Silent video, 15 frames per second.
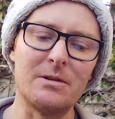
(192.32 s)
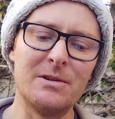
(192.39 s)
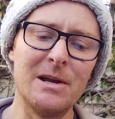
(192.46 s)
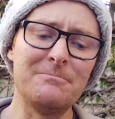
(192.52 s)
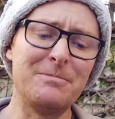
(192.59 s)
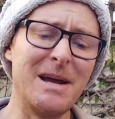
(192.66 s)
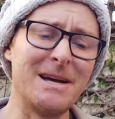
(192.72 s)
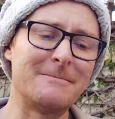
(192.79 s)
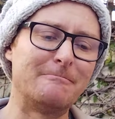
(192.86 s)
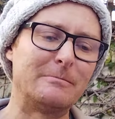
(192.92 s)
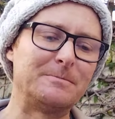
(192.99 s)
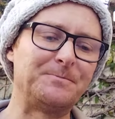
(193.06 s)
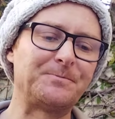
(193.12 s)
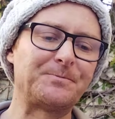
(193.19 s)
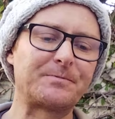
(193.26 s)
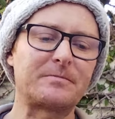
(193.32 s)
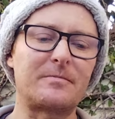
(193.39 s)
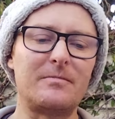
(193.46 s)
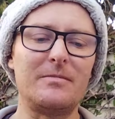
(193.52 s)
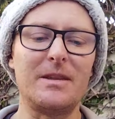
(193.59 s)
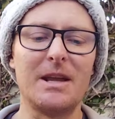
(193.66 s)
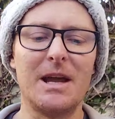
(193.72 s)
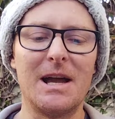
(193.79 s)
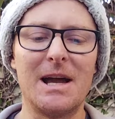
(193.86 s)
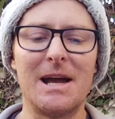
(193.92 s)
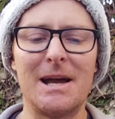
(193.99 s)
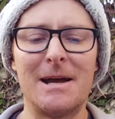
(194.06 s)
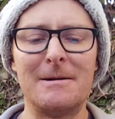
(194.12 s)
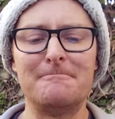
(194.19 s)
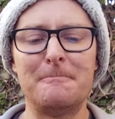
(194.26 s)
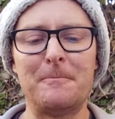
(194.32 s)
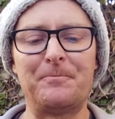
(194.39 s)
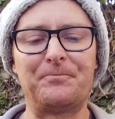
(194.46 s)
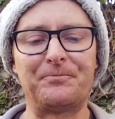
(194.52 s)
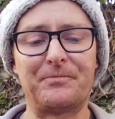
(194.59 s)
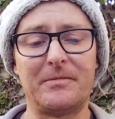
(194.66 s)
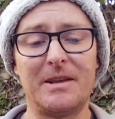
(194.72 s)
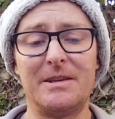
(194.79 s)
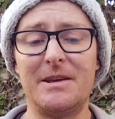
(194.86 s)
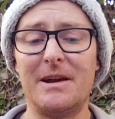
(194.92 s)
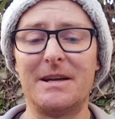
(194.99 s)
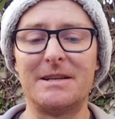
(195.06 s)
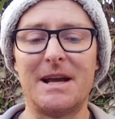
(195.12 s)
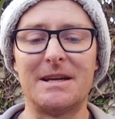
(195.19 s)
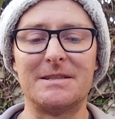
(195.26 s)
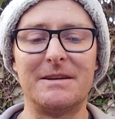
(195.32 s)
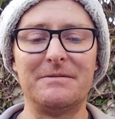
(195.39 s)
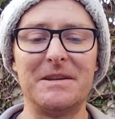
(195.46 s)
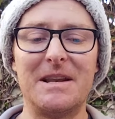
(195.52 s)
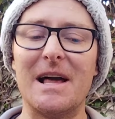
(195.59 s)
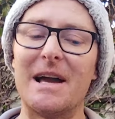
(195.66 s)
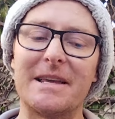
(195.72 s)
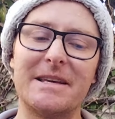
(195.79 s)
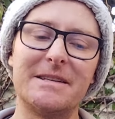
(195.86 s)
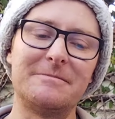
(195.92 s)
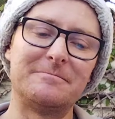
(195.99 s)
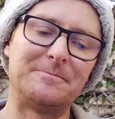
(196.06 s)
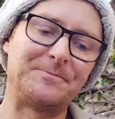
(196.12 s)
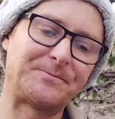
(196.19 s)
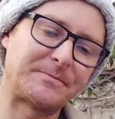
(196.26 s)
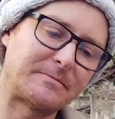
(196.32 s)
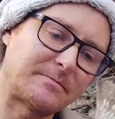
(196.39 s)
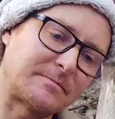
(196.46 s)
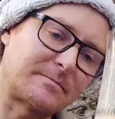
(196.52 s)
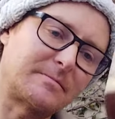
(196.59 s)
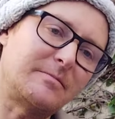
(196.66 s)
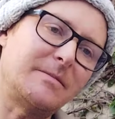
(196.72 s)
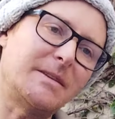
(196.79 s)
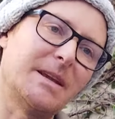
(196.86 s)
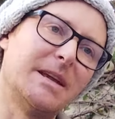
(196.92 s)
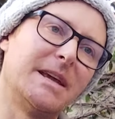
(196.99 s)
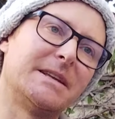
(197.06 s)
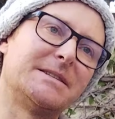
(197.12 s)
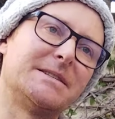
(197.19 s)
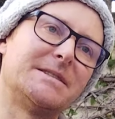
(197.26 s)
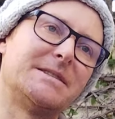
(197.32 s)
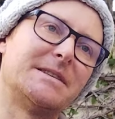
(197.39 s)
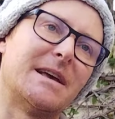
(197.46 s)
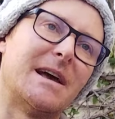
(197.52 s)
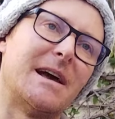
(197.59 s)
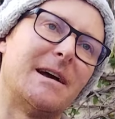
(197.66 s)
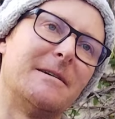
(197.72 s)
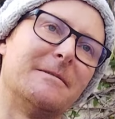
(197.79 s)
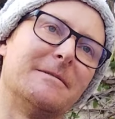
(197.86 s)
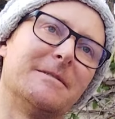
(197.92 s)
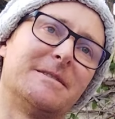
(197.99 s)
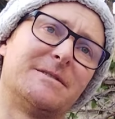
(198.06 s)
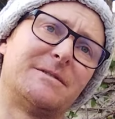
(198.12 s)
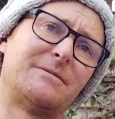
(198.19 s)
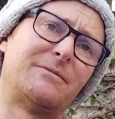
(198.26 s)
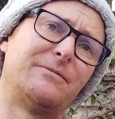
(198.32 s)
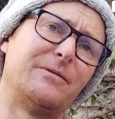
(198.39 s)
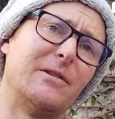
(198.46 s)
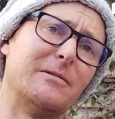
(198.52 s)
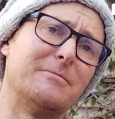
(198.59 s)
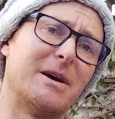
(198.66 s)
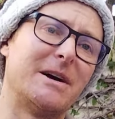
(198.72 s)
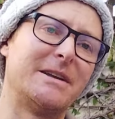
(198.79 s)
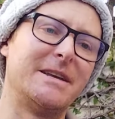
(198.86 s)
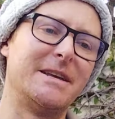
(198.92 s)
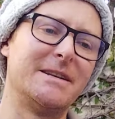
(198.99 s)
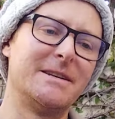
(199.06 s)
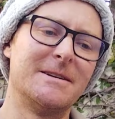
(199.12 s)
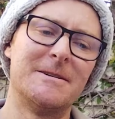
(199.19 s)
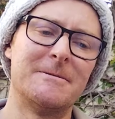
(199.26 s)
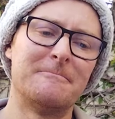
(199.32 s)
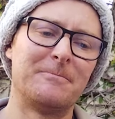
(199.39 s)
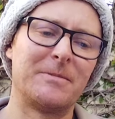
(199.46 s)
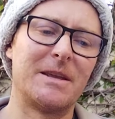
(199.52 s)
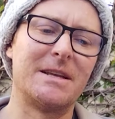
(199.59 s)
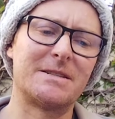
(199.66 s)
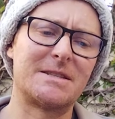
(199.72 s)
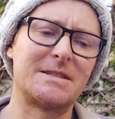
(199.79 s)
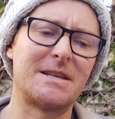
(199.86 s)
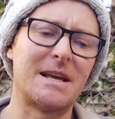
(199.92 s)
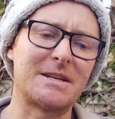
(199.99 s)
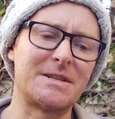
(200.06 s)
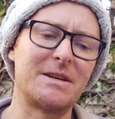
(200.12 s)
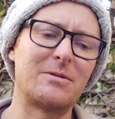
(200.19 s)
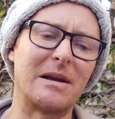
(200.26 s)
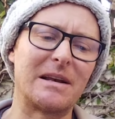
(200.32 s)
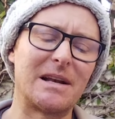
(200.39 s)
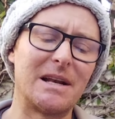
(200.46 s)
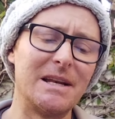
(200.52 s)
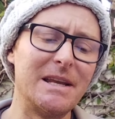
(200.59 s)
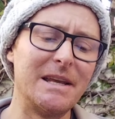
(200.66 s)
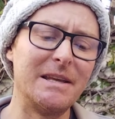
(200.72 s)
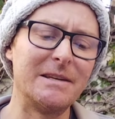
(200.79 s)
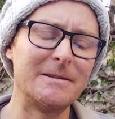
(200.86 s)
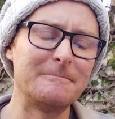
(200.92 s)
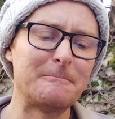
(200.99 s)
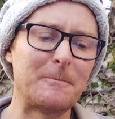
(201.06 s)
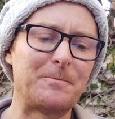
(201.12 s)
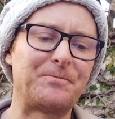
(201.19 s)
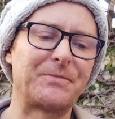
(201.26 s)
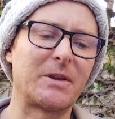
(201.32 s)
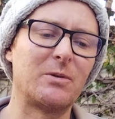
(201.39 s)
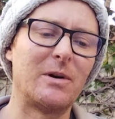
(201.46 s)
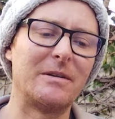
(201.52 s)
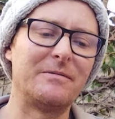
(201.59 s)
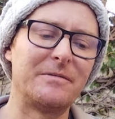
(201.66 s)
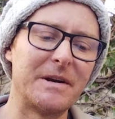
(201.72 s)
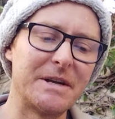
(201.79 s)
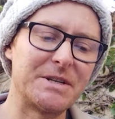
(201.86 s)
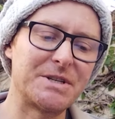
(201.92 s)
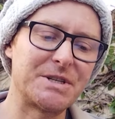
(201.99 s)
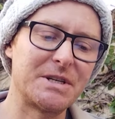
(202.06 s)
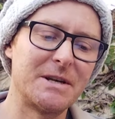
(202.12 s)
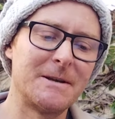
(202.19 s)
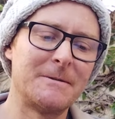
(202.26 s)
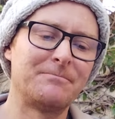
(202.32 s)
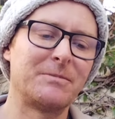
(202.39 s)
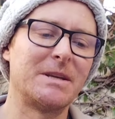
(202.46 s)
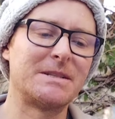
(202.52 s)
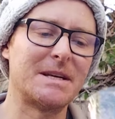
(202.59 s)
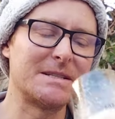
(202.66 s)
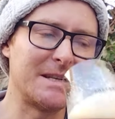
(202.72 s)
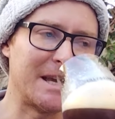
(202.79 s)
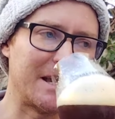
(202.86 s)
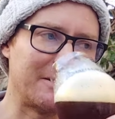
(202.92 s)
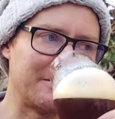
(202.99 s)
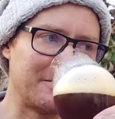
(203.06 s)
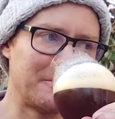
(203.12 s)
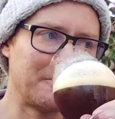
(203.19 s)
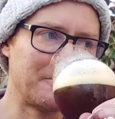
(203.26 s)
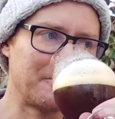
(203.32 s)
Not bad. I definitely like it. It's full-bodied. It's actually quite clean and quite fresh. It doesn't have